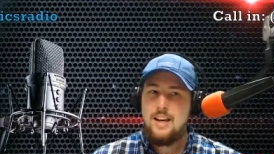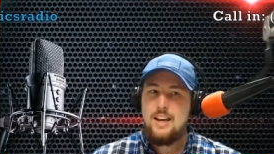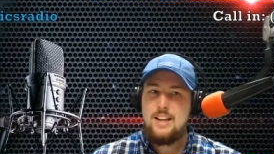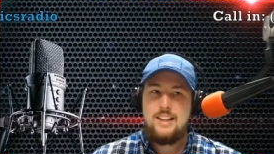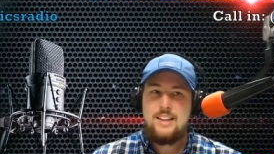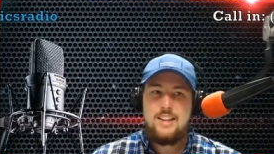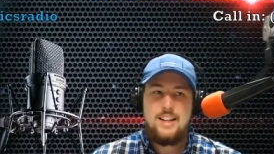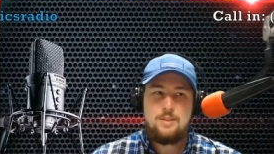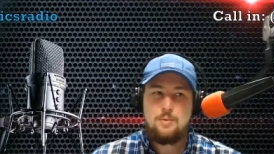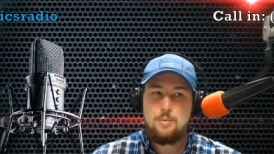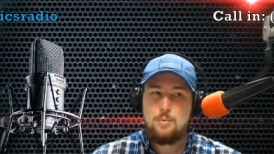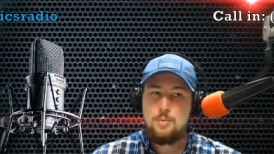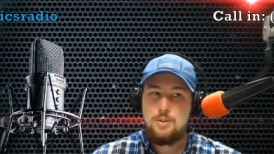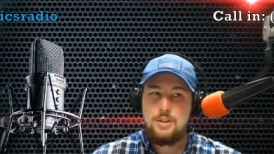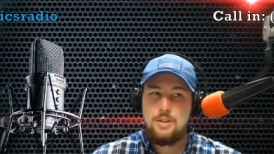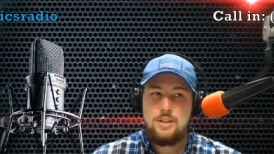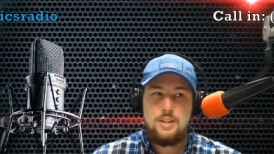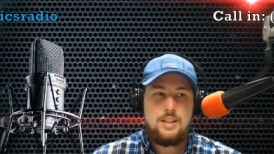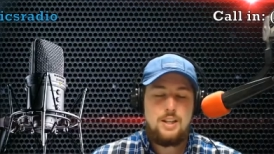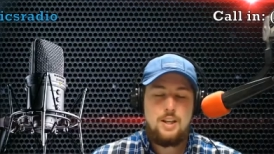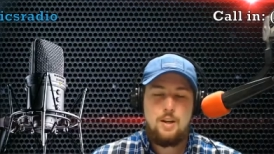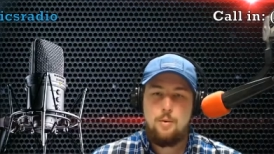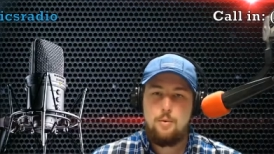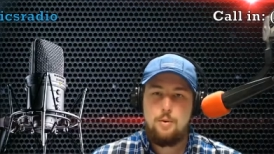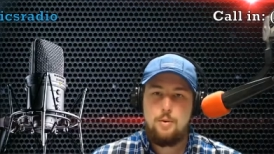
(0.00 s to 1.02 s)
that's really
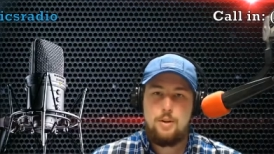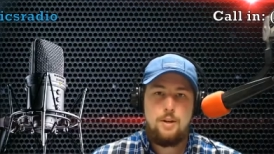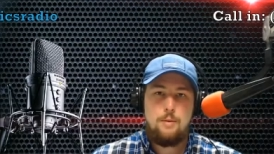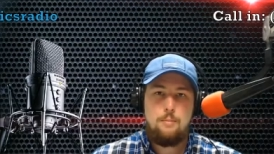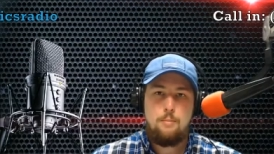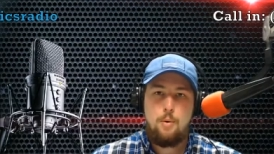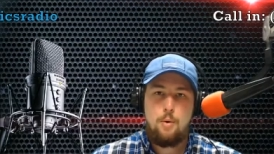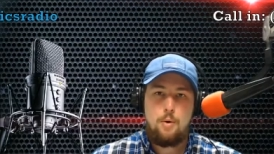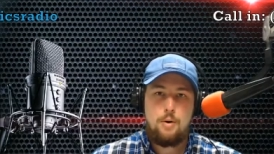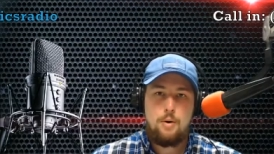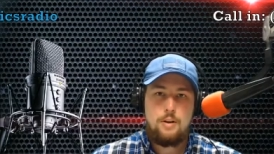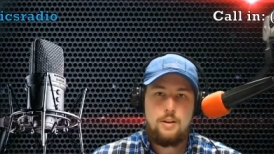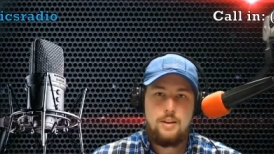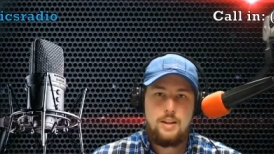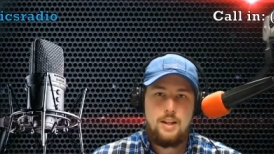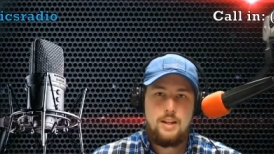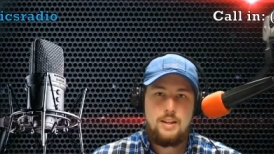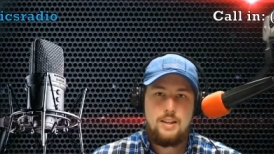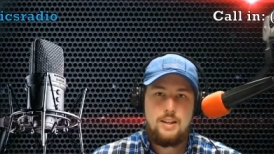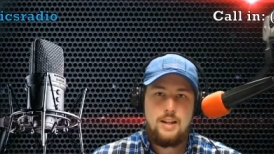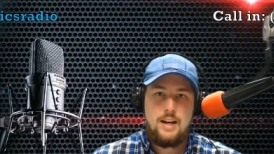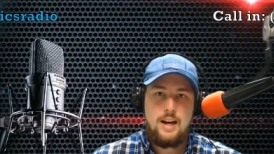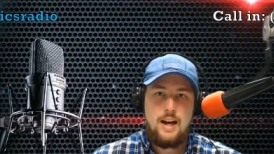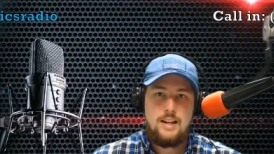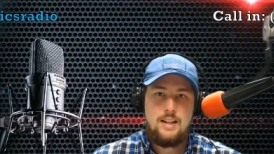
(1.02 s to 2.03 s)
the only important thing
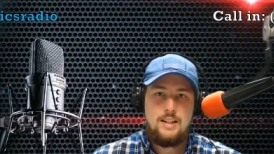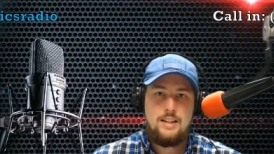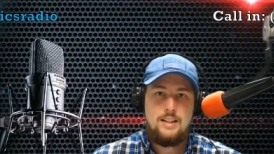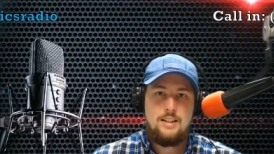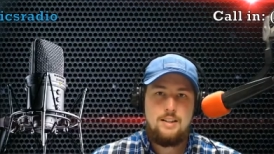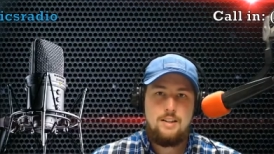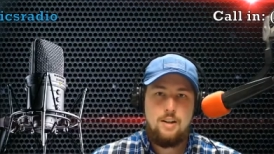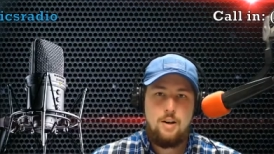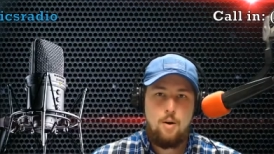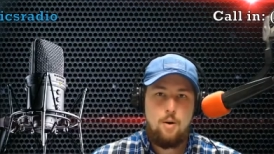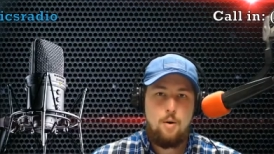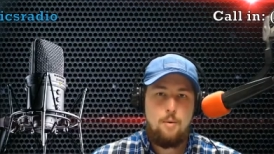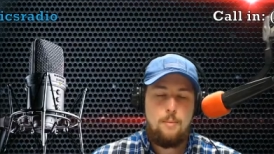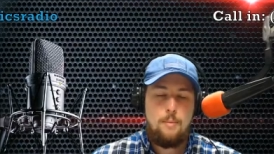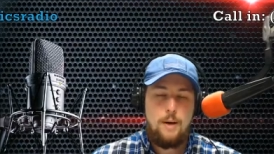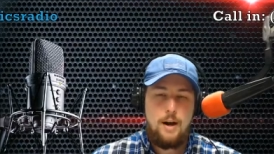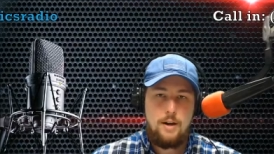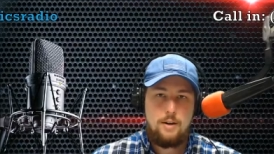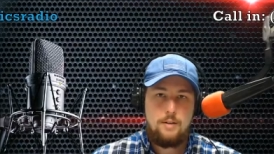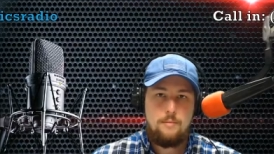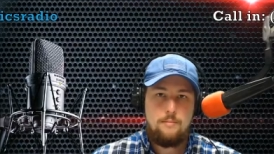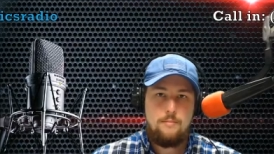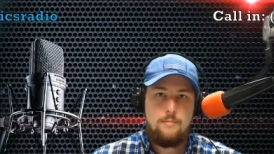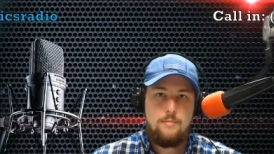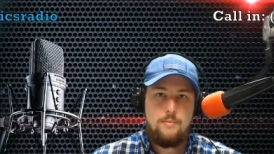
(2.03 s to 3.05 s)
that I need to know about
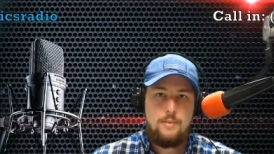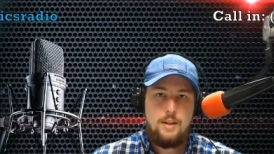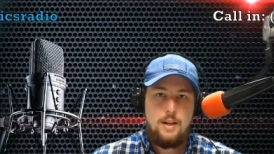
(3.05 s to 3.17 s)
him.